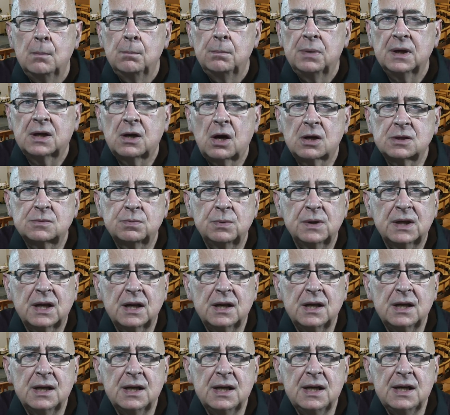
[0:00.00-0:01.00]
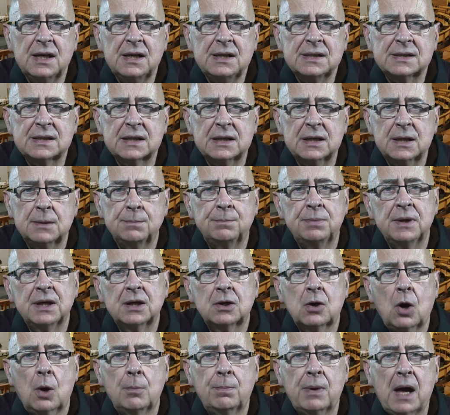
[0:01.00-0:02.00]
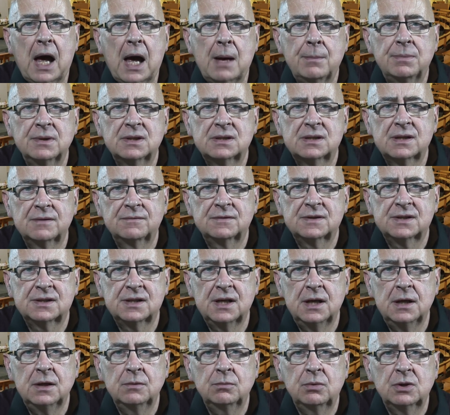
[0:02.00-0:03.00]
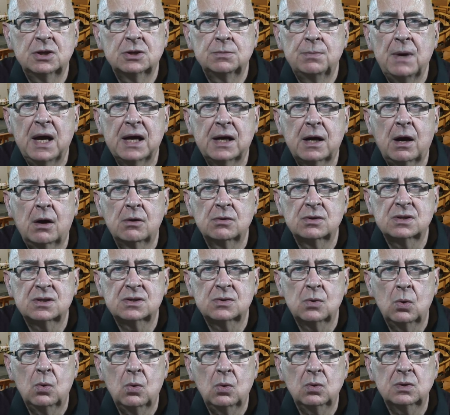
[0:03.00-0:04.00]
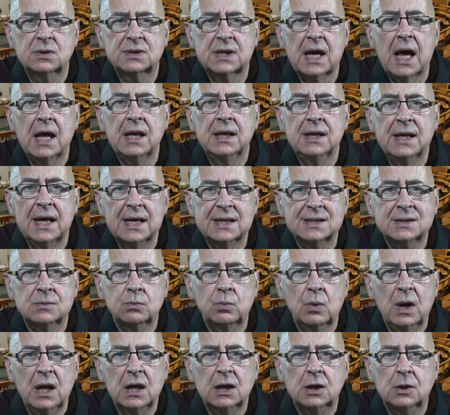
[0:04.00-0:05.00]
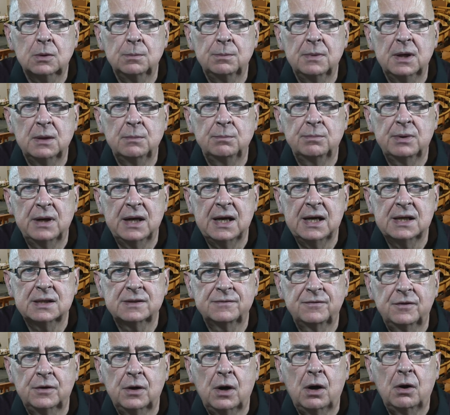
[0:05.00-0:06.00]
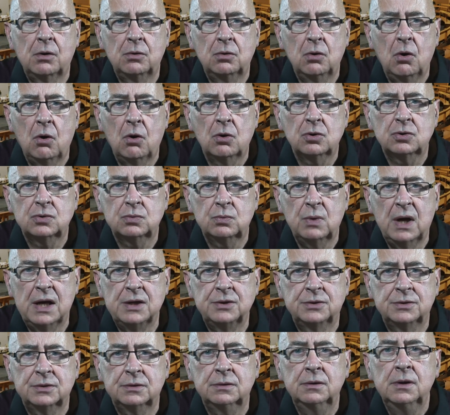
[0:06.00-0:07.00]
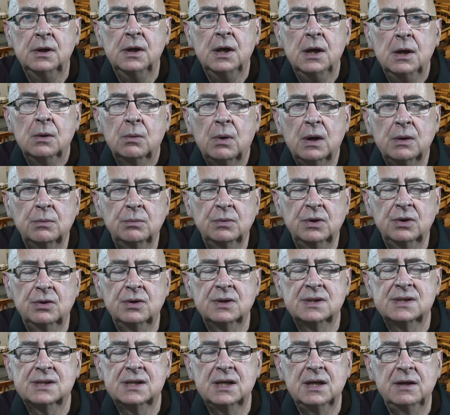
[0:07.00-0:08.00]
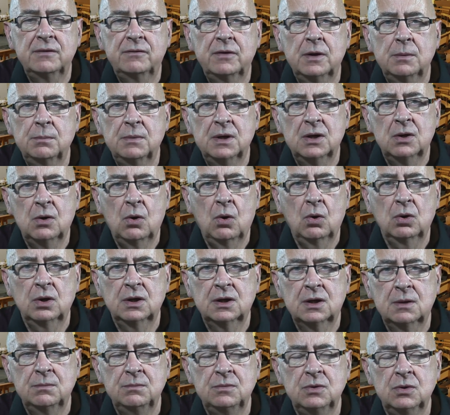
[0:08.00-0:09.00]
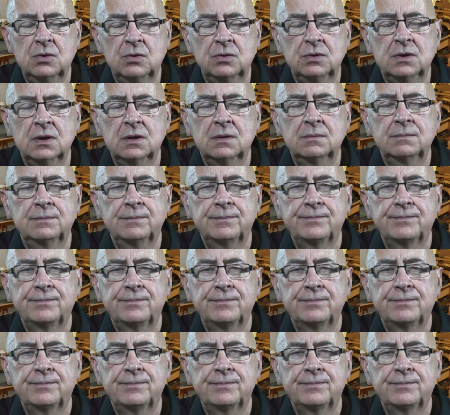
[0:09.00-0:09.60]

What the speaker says: because we can easily pick up habits of sin which make our souls a less welcoming place for our Lord to enter when we receive him in Holy Communion.